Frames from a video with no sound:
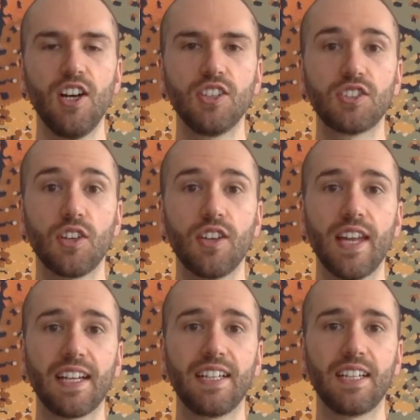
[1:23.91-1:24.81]
so that
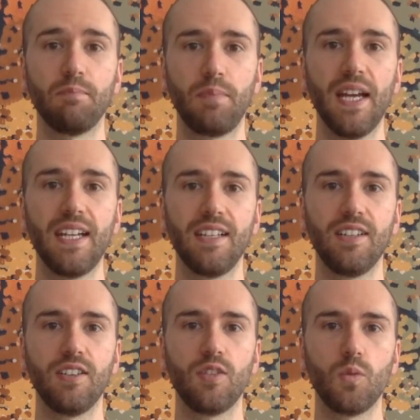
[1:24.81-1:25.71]
they can compete
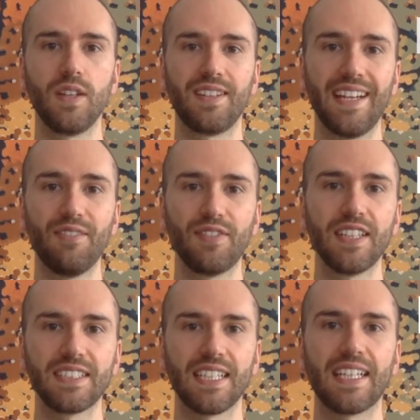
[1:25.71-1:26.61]
with
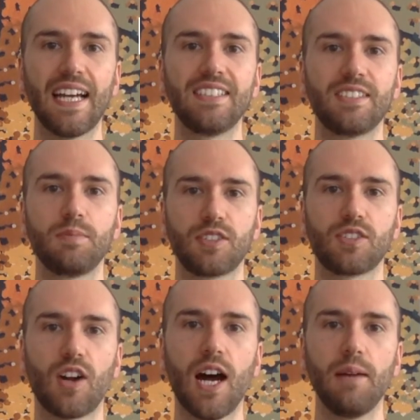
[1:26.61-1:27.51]
Netflix and gain
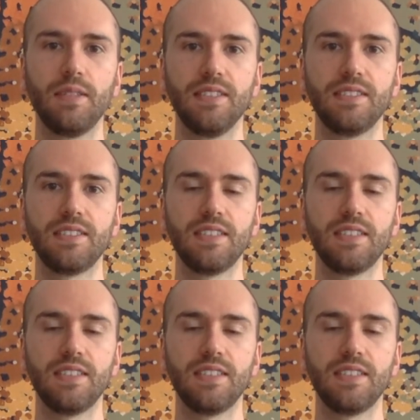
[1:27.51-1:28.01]
subscribers.